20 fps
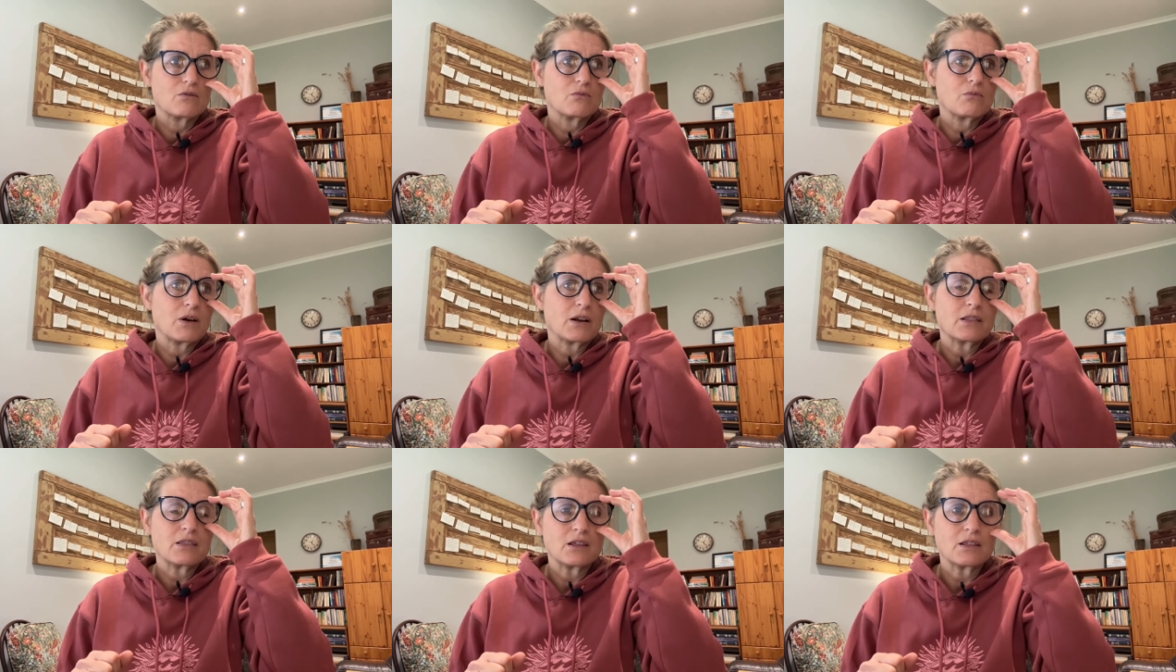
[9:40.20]

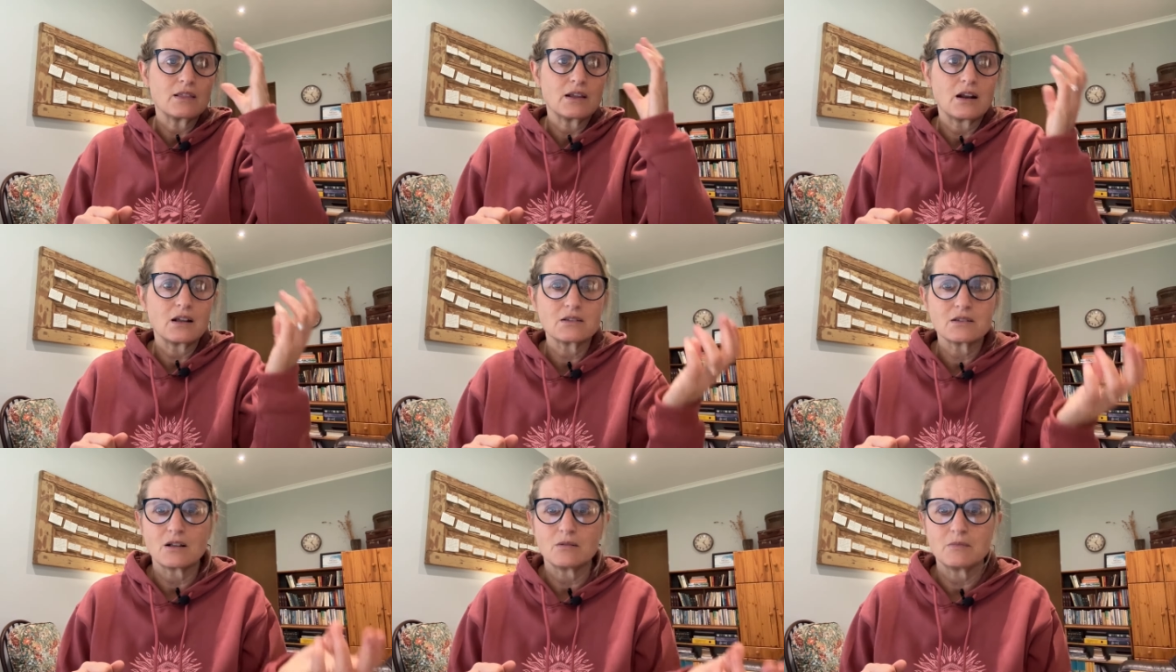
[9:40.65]
One thing that
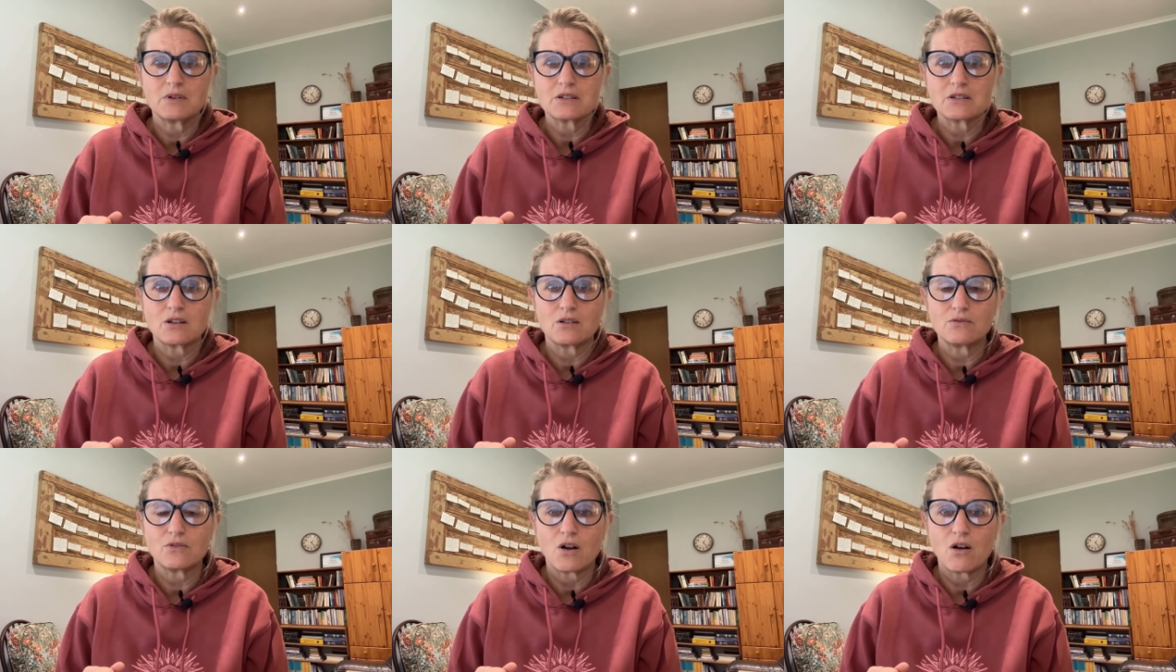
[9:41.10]
I tell
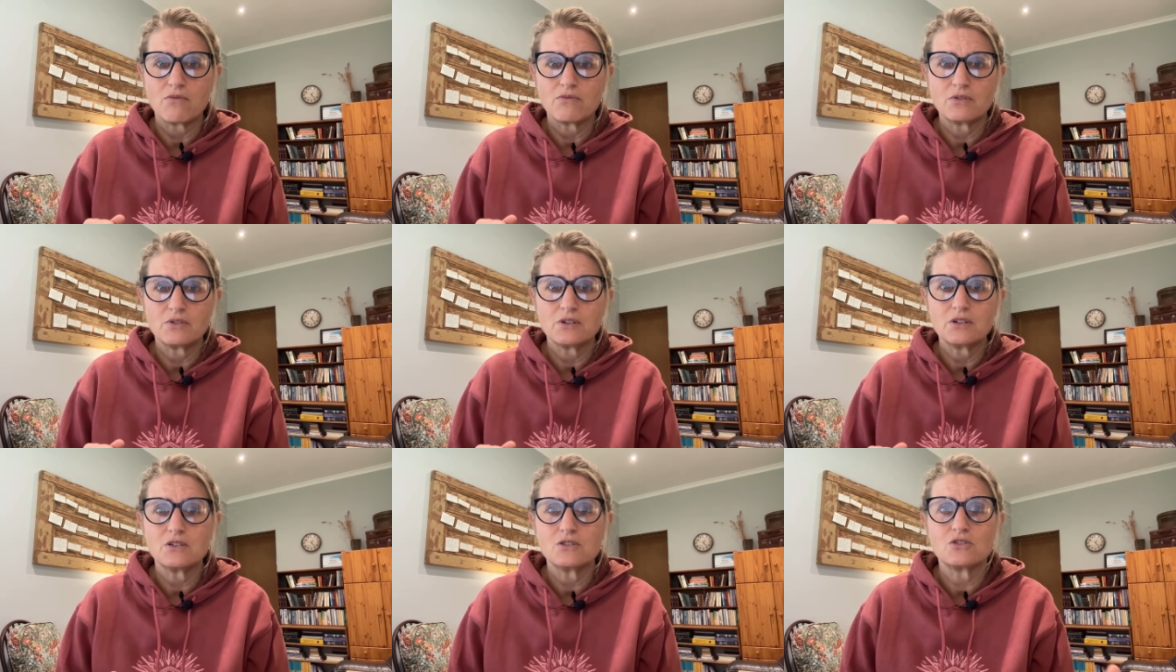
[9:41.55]
myself
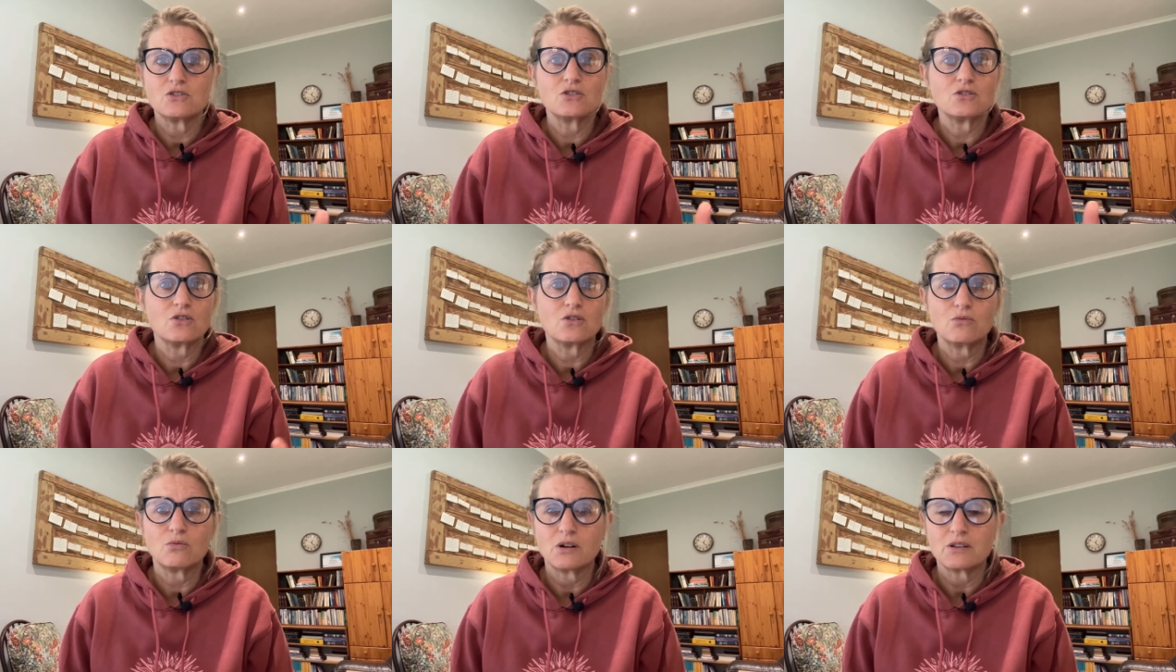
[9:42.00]
often is, you
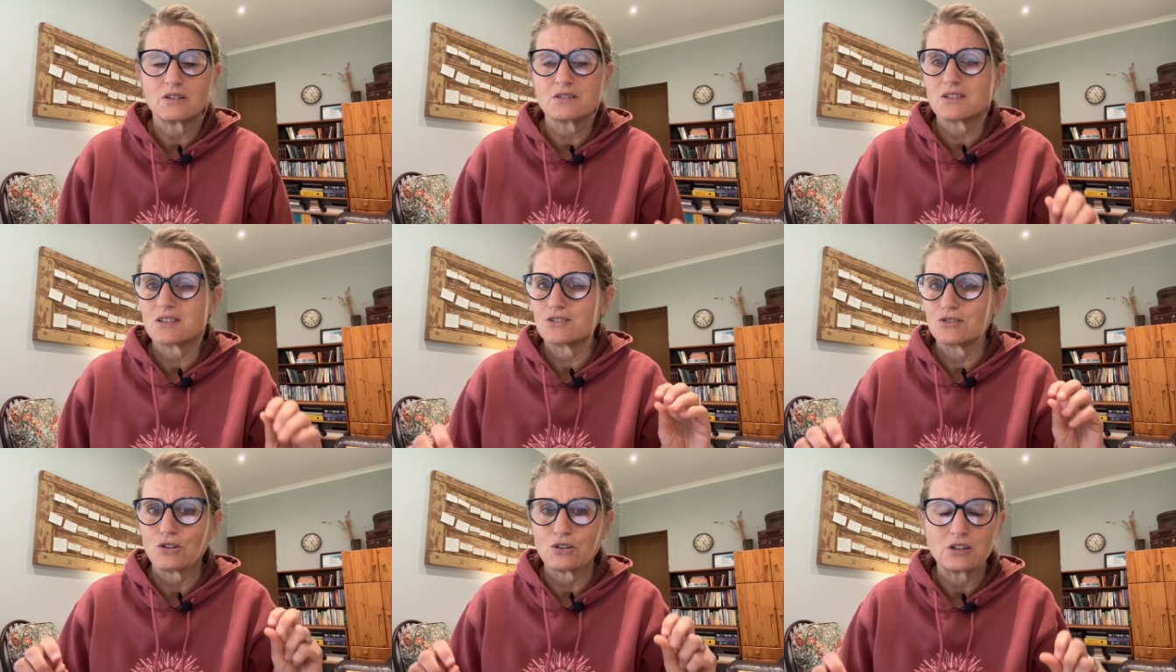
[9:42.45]
know what, this
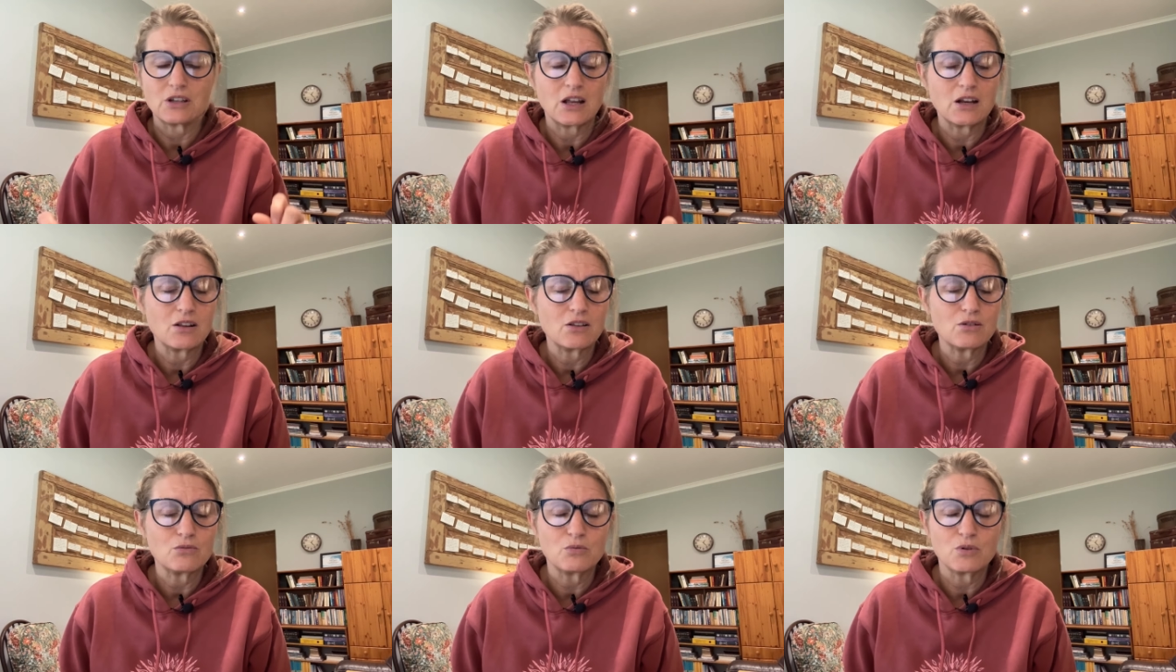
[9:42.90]
is not the
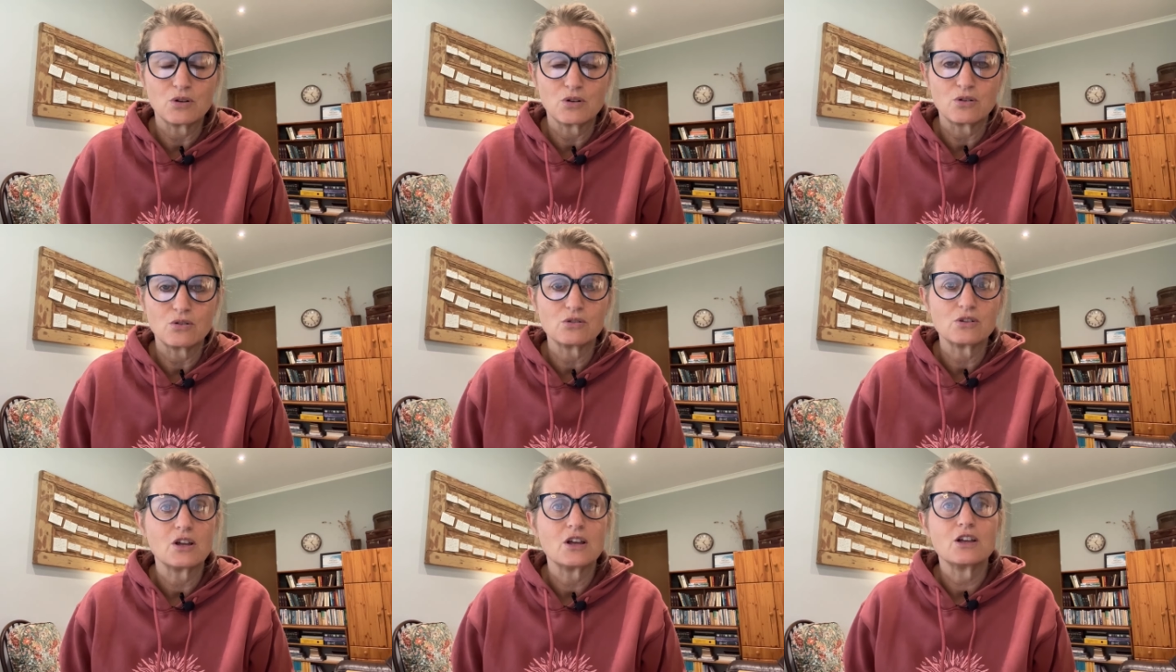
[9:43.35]
end of the
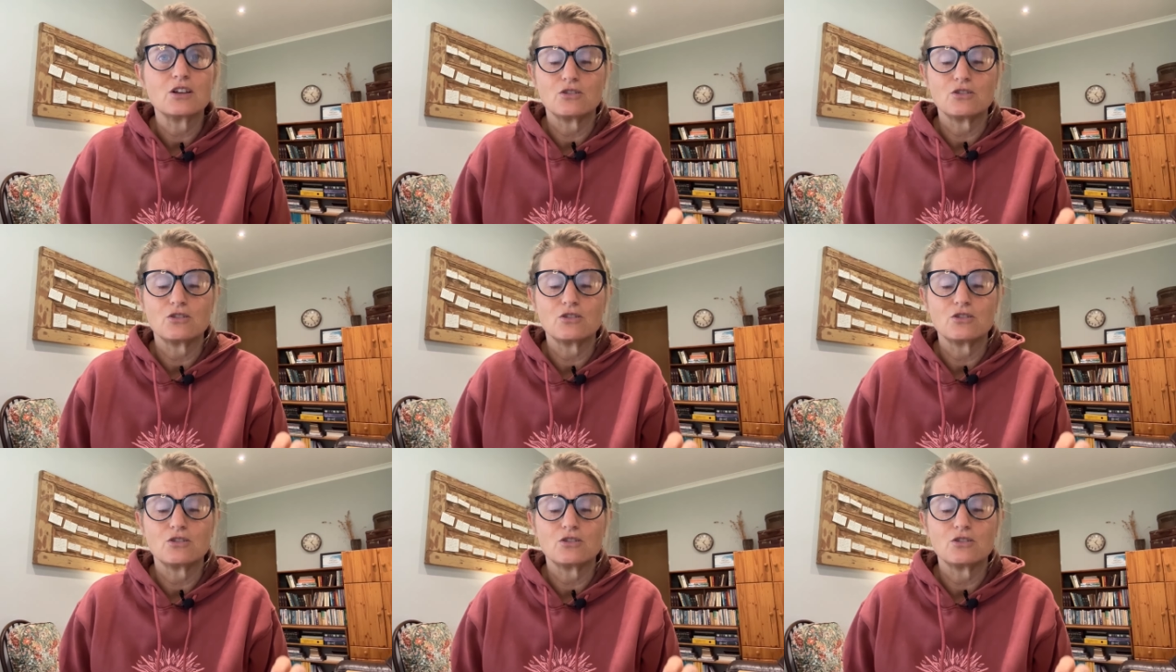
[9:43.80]
world.